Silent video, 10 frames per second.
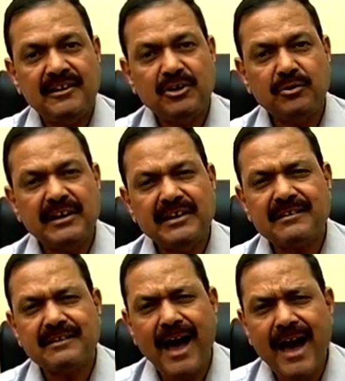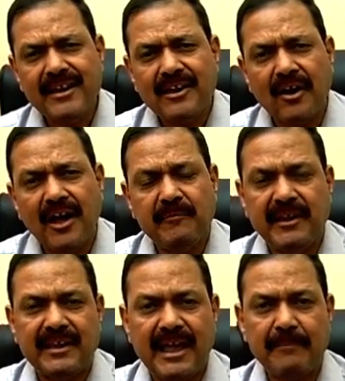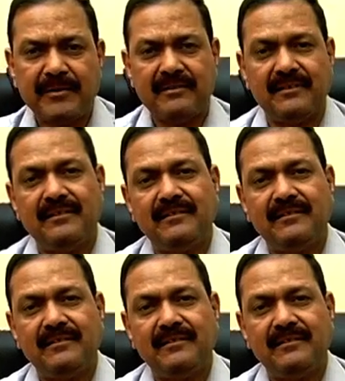took entire economic capital